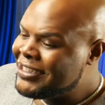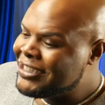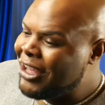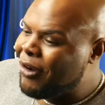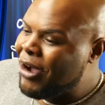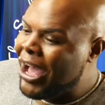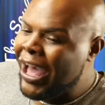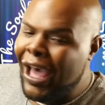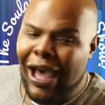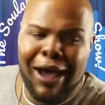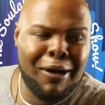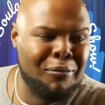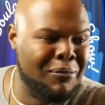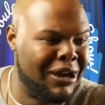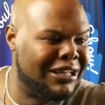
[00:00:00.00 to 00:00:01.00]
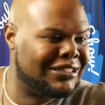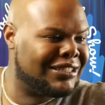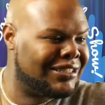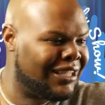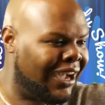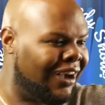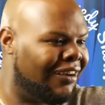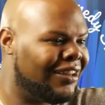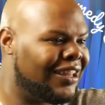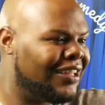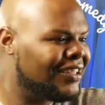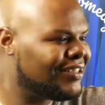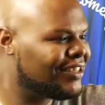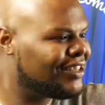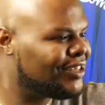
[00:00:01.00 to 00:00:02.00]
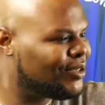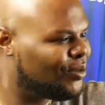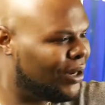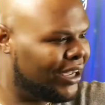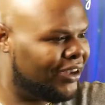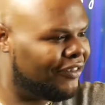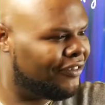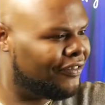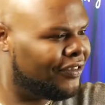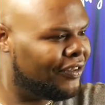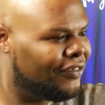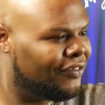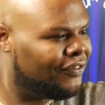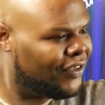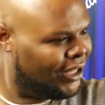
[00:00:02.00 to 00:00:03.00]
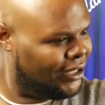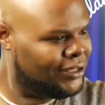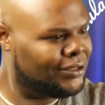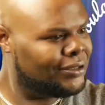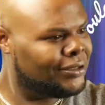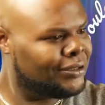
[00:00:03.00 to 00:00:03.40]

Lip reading: So how much taller is 12 feet?